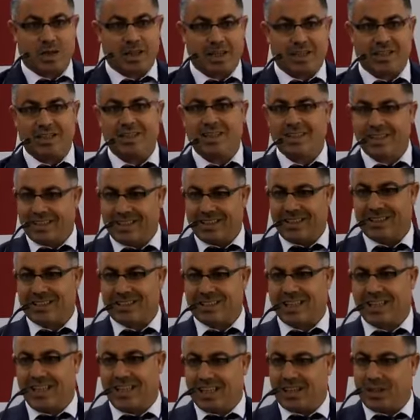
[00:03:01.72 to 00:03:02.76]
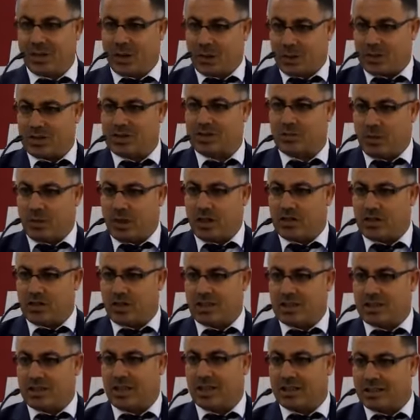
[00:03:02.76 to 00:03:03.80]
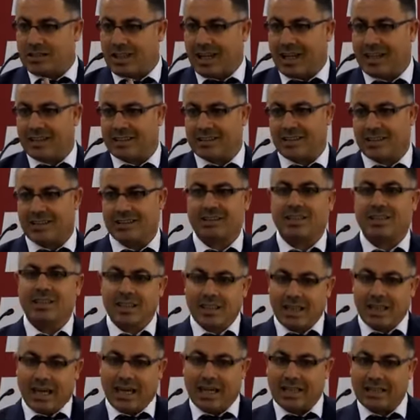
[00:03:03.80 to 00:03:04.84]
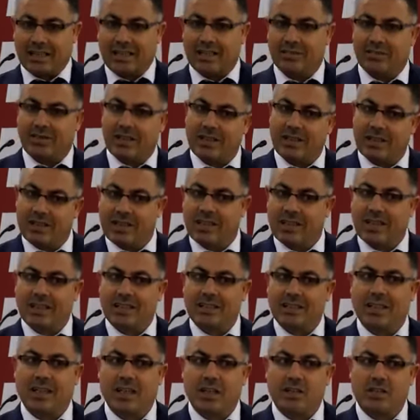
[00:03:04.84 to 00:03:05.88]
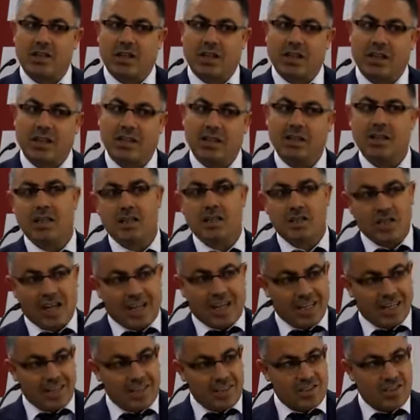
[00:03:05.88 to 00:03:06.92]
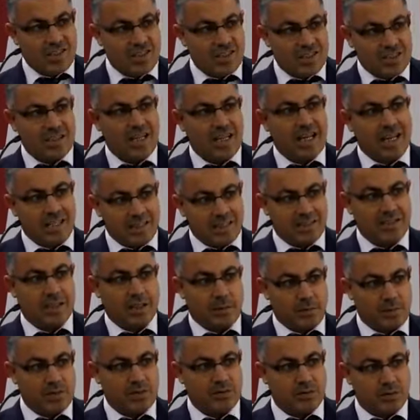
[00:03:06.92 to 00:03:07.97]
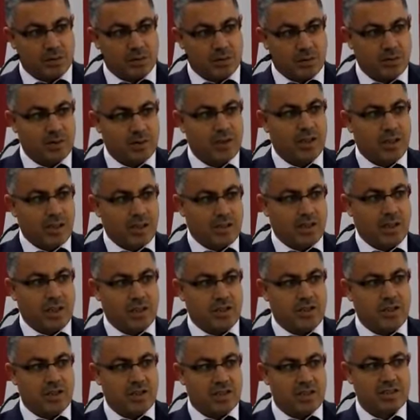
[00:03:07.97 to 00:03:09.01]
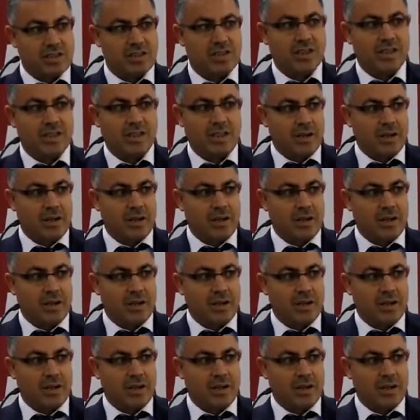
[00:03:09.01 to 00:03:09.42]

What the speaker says: why this keynote speech is entitled Active Learning and Teaching, Challenges and Tips for Teachers.